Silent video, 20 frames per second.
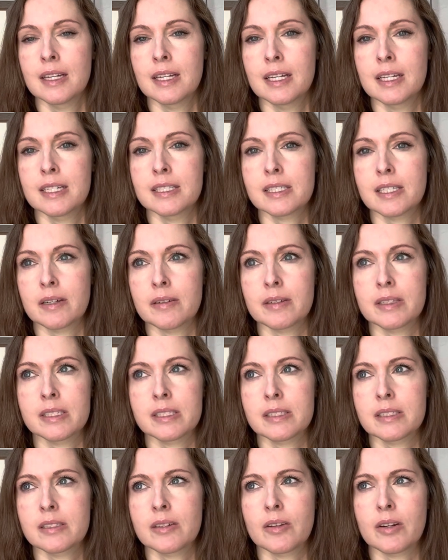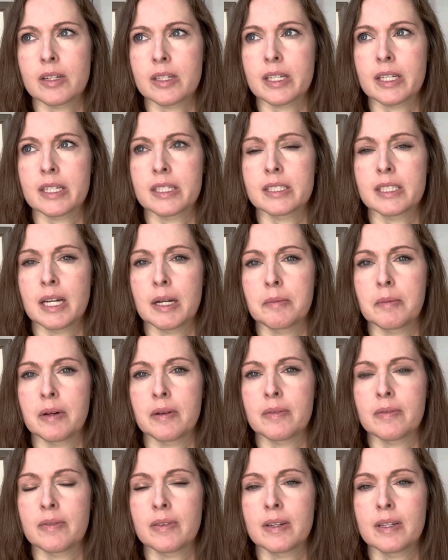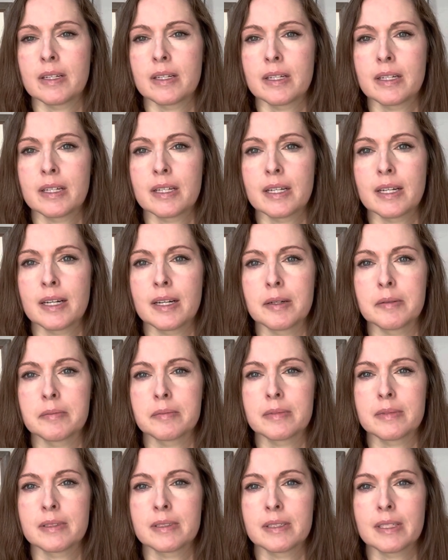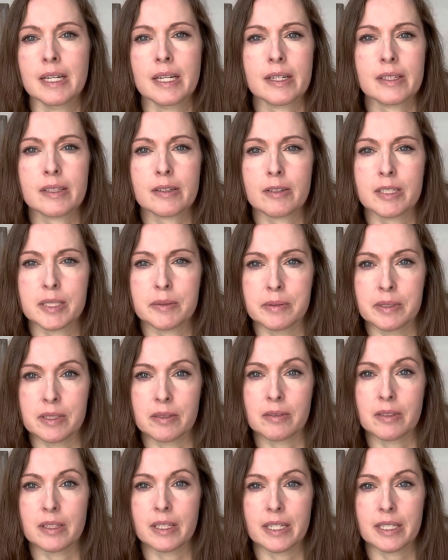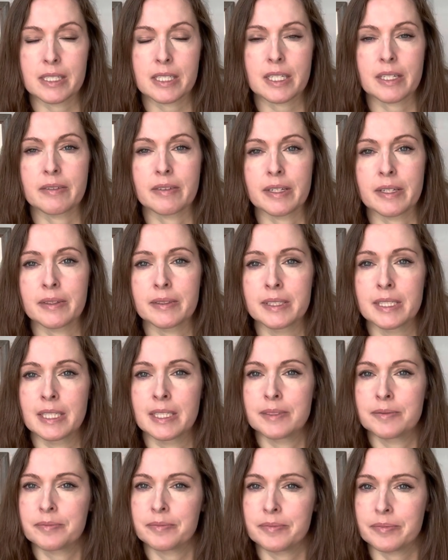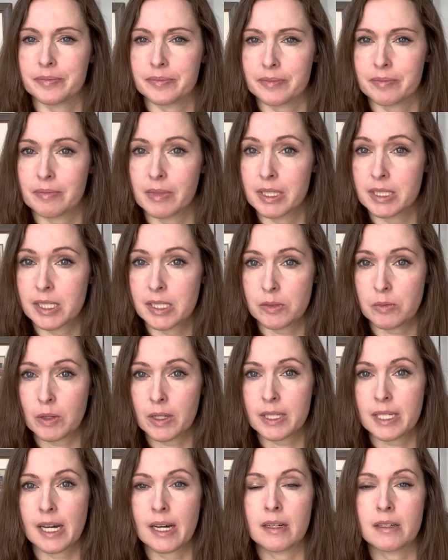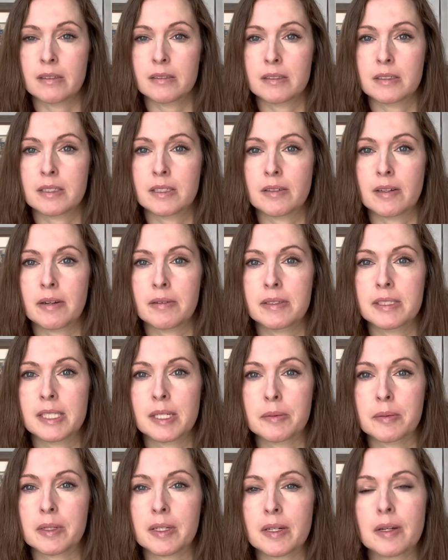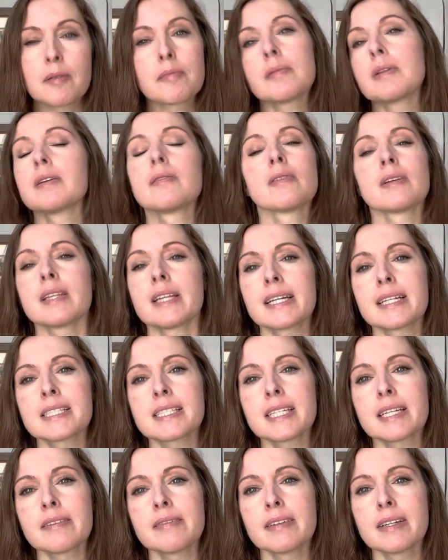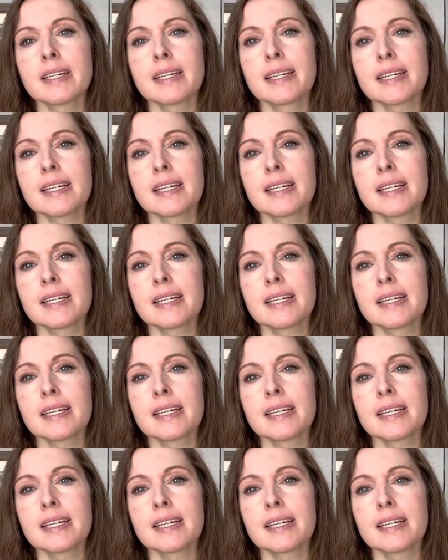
It's always so hard to get time off at Christmas or Thanksgiving, but it just worked out, so I was able to go up there for Thanksgiving.